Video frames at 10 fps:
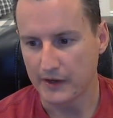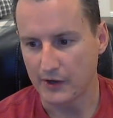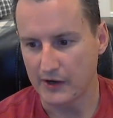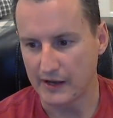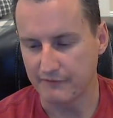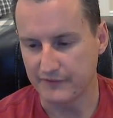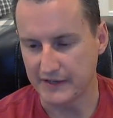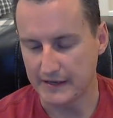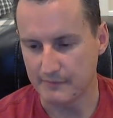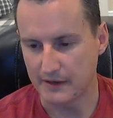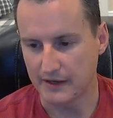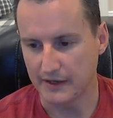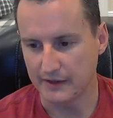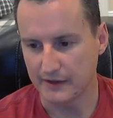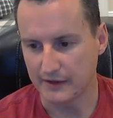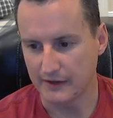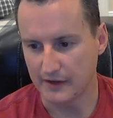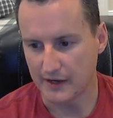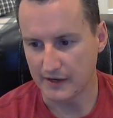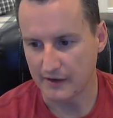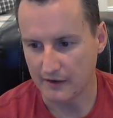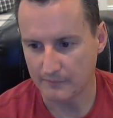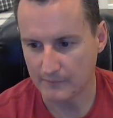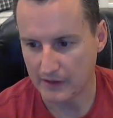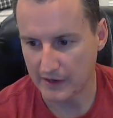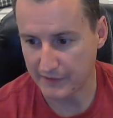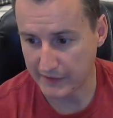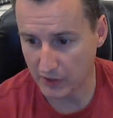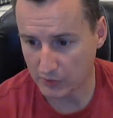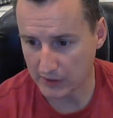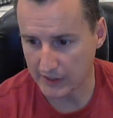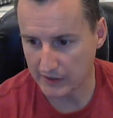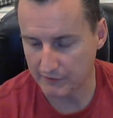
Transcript: Aaron, I had a V8 in mine. I think they're great.